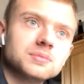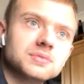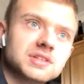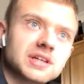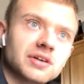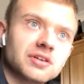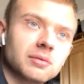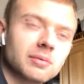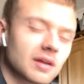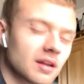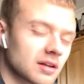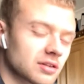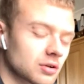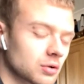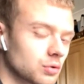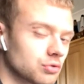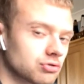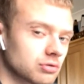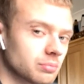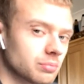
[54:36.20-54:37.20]
Sound a bit like
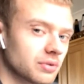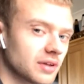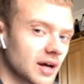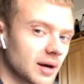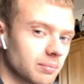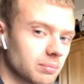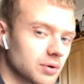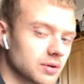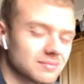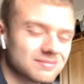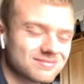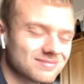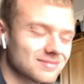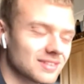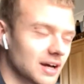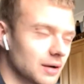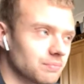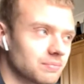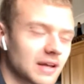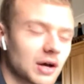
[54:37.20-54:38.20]
Donald Trump there, but
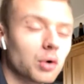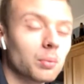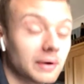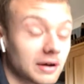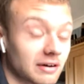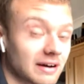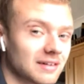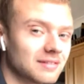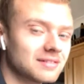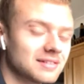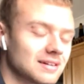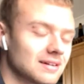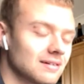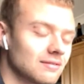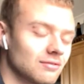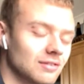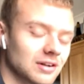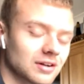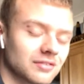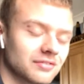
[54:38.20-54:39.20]
no, it'll be great.
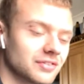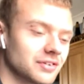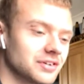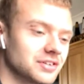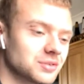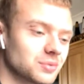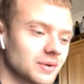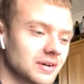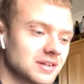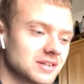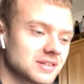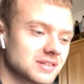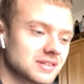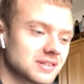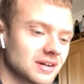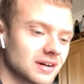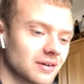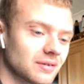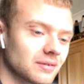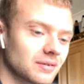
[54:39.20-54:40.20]
We're looking forward to it.
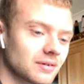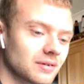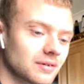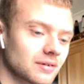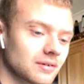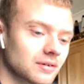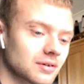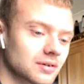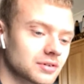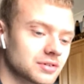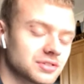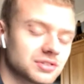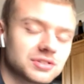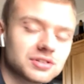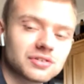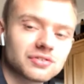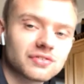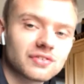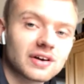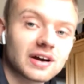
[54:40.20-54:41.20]
So, good
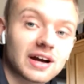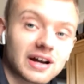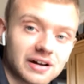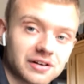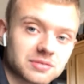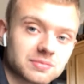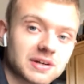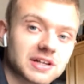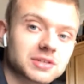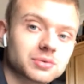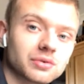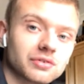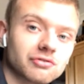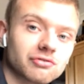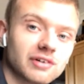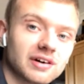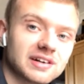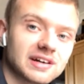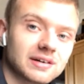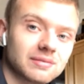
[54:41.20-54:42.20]
stuff. I'll speak to you all on
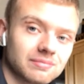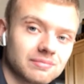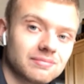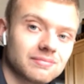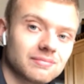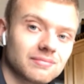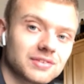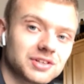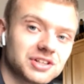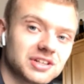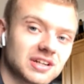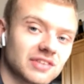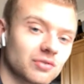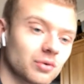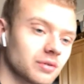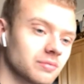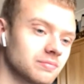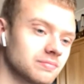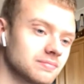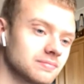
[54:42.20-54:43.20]
Friday. Cheers,
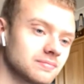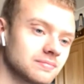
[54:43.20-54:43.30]
everyone.